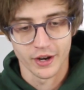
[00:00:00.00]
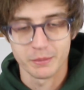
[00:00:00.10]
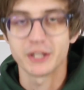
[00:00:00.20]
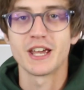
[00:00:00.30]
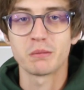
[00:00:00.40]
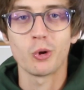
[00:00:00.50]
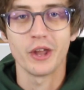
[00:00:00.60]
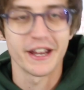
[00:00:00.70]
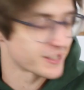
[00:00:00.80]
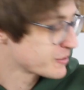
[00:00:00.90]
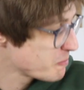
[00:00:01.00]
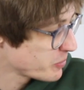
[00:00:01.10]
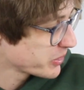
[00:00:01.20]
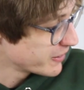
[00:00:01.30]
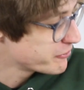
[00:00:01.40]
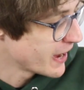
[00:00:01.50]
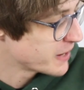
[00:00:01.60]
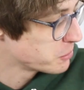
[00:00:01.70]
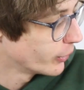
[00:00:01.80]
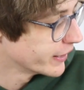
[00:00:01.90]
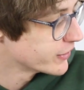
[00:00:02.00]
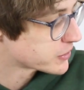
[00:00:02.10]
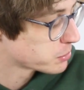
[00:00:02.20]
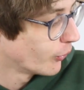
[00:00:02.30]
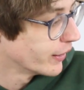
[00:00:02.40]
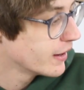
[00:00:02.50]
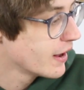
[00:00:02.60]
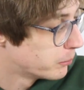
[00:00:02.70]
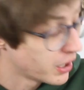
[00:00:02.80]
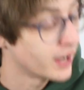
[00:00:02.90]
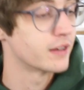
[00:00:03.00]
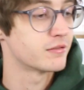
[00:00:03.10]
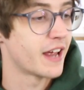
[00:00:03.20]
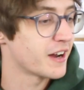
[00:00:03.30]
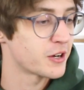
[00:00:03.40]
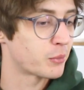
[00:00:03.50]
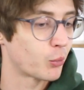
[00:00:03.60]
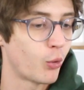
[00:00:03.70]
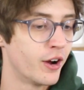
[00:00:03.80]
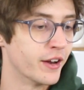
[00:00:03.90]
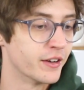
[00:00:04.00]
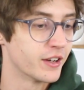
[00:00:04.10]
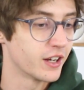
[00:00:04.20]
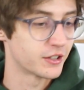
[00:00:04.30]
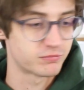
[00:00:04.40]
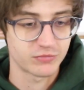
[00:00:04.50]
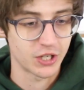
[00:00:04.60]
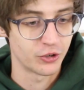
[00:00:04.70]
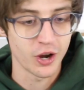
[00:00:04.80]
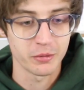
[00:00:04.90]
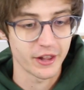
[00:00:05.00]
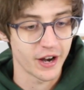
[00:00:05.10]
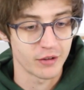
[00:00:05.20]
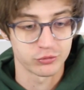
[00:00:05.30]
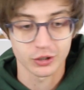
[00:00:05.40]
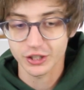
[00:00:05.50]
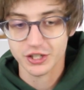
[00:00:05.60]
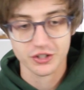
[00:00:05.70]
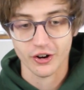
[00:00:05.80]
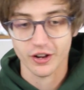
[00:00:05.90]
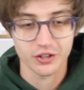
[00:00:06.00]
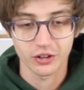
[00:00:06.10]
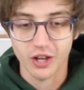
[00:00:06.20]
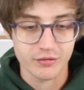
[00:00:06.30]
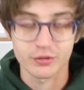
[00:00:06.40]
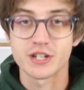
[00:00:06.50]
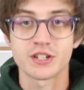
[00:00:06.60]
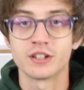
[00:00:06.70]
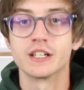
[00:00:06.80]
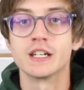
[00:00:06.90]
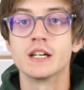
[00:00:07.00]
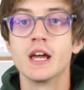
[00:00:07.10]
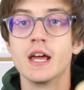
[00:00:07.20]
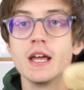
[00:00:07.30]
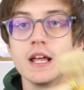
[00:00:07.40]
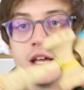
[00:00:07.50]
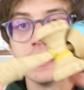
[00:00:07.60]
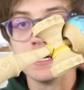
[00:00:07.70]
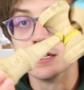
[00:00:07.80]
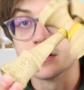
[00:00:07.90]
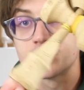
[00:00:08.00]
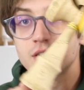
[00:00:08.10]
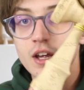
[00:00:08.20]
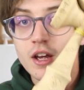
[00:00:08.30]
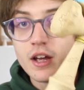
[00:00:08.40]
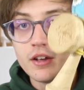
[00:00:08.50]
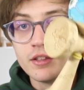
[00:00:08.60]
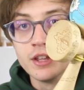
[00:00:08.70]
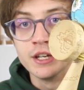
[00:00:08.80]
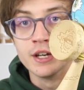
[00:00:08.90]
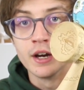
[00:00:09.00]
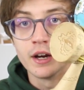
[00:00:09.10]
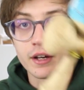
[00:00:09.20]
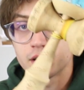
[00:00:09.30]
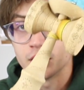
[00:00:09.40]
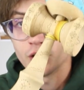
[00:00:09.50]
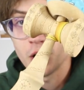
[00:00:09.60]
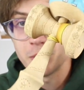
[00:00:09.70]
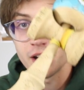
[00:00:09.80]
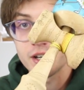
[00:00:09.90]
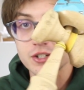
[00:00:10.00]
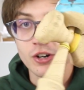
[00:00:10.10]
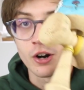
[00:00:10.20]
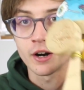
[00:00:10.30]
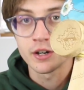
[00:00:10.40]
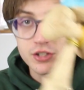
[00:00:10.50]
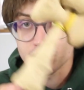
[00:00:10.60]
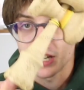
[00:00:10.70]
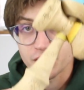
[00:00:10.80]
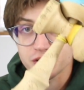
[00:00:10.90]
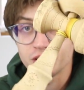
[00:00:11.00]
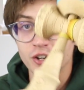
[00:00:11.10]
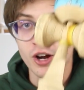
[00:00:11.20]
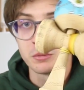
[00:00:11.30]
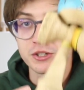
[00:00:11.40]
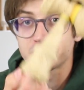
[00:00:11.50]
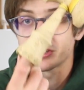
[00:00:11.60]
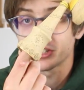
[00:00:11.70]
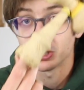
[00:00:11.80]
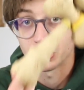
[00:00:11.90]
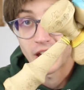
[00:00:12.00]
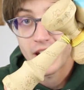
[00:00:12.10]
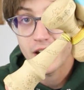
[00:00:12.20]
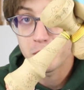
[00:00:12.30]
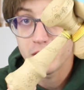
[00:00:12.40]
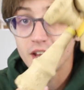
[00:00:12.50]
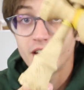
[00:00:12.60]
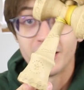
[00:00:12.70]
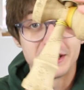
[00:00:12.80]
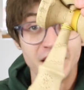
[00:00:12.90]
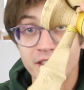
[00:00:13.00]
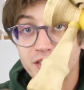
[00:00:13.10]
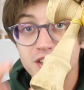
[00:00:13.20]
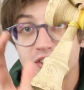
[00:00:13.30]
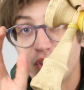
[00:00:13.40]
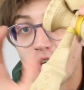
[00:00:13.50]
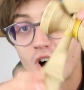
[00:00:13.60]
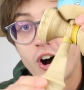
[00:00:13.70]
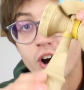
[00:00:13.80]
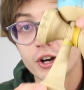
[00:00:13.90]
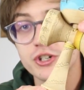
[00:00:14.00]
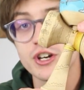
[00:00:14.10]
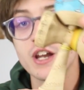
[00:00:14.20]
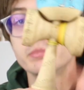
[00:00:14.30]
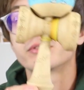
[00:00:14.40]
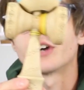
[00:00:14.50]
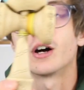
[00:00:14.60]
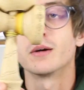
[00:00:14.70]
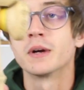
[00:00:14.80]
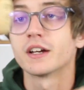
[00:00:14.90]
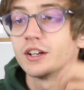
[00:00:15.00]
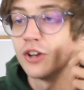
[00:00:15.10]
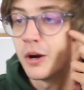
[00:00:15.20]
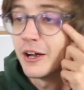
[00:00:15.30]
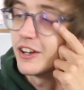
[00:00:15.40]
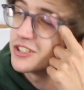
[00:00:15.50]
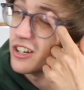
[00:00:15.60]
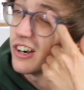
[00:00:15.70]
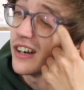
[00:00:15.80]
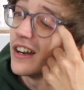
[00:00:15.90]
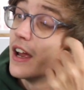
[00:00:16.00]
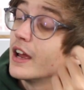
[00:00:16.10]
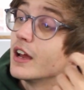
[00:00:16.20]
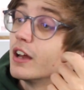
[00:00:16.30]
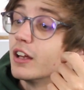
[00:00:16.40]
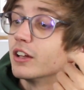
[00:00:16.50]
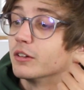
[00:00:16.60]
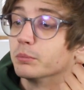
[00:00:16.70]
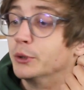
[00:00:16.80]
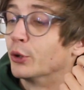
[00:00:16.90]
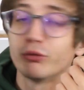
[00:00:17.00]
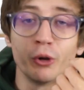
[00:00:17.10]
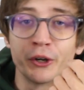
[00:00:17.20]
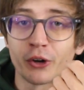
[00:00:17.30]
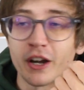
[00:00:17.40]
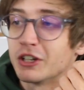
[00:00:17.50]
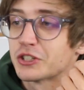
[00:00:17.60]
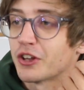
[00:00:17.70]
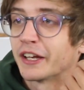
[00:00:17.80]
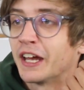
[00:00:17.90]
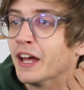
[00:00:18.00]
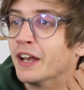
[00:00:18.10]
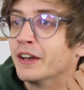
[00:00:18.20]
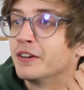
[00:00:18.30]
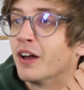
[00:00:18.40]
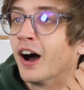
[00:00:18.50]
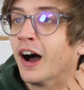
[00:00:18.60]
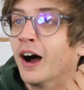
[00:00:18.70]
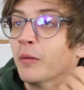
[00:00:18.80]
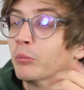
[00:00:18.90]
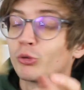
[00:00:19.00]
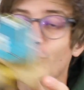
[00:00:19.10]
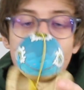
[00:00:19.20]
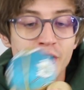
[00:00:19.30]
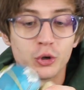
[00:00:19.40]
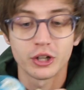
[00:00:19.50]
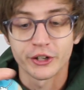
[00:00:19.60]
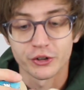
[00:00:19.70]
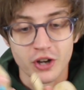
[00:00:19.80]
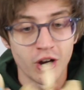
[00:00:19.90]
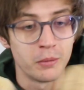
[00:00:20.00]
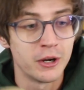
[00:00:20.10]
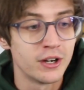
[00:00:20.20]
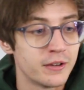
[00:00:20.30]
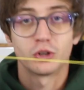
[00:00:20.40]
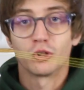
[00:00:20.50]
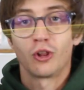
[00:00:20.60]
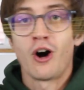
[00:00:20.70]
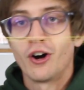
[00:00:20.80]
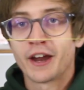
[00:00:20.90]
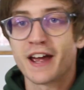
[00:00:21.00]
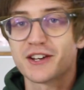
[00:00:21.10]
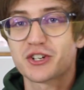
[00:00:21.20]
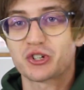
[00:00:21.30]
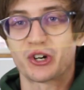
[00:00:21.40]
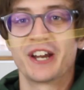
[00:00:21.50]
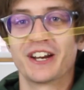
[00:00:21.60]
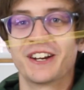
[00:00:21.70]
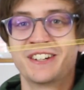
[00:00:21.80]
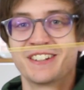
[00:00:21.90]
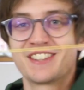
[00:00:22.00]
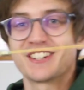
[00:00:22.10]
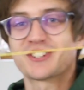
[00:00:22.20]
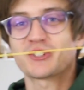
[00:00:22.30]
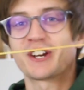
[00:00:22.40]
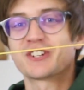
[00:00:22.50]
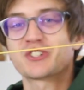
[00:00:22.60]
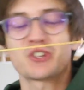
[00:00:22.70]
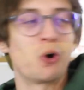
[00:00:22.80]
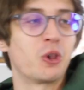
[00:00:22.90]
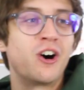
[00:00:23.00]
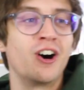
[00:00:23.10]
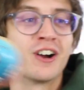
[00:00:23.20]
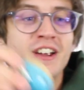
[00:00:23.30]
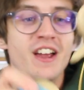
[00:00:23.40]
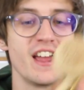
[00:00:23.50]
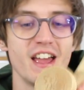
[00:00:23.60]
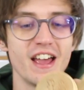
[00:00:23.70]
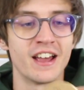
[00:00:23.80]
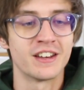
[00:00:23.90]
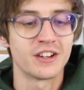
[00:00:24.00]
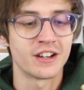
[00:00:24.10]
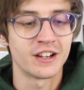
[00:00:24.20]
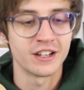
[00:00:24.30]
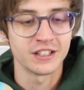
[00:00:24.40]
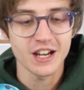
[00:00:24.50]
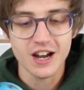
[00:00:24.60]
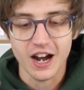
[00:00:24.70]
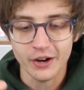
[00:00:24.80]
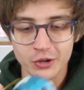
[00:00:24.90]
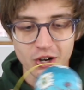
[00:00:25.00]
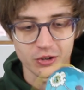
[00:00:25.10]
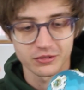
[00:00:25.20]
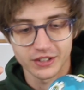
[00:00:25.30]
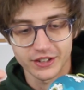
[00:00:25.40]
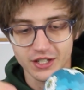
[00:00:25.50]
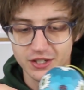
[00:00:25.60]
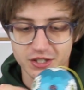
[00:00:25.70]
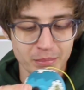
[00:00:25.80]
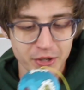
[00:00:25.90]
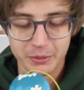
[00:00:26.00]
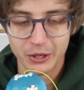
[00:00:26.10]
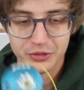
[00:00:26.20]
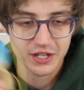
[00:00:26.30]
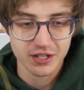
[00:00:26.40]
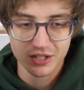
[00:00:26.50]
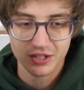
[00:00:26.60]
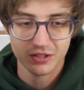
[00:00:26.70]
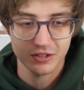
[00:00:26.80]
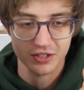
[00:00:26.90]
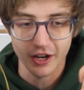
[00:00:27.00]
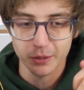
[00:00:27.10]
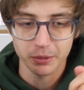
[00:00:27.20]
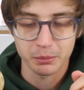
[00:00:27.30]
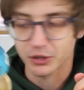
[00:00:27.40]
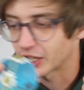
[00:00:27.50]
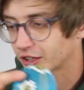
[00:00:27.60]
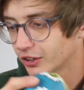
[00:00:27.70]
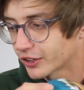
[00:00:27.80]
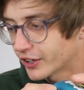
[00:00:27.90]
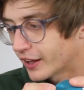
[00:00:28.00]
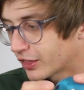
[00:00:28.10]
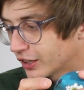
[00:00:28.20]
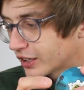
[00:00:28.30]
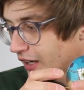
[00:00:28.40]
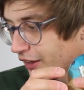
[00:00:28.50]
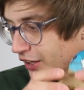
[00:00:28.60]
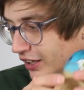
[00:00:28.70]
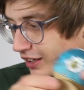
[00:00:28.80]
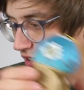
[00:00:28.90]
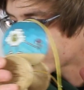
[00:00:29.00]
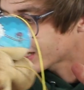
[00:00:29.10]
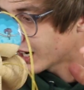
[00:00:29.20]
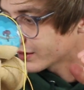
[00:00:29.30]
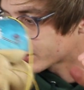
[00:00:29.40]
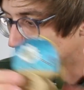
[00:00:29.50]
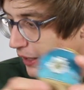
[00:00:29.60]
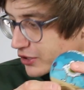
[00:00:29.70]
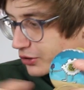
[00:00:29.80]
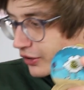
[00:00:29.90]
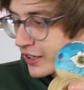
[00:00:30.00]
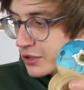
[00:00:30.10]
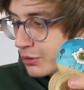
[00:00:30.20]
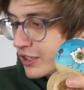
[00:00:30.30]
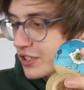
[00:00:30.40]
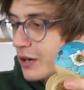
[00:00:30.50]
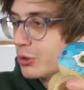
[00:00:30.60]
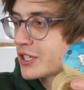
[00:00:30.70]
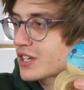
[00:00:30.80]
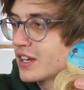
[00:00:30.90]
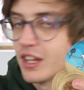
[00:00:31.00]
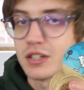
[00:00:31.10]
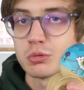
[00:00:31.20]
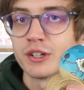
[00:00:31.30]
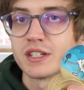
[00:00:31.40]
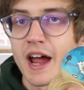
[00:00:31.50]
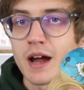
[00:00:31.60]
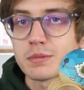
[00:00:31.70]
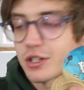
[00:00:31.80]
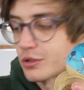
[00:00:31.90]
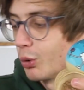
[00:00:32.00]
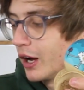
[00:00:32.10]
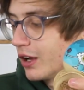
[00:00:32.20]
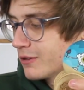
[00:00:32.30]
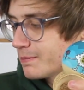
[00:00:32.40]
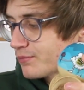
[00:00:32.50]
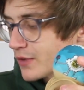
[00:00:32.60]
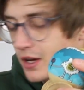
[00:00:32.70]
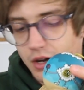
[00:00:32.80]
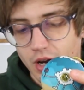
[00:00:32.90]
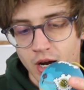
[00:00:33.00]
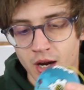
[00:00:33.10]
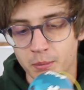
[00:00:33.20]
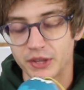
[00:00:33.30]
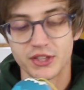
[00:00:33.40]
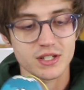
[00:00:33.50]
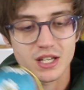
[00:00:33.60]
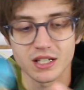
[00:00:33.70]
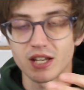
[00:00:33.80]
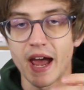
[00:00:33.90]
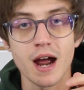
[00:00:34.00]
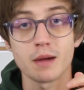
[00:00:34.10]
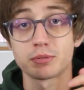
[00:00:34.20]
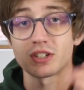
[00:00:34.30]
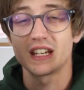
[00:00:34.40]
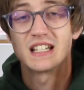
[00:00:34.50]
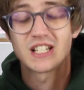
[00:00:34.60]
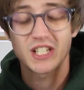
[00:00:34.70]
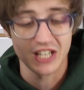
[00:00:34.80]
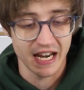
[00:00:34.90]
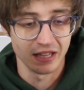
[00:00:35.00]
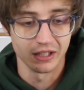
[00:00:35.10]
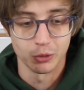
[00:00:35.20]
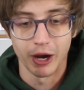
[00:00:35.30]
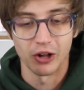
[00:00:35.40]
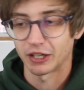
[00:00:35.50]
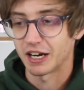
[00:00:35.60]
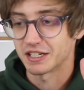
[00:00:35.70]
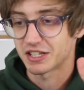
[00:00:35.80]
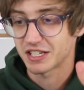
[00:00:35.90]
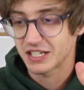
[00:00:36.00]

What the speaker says: I'm a Deadbolt X fanboy at this point. But at number 1, a kendama that I've really started to love recently is the Kendama ISR Scarce Kendamas collab. Again, this is the hog shape from Kendama ISR. Beautiful engravings on the Ken. Rhino Clear Tama, long ass string. This string is so long. And yeah, I don't know. There's something about this setup in particular, and I think it is kind of special to this one because I wouldn't say this one taps as well, but this thing taps insanely well, guys.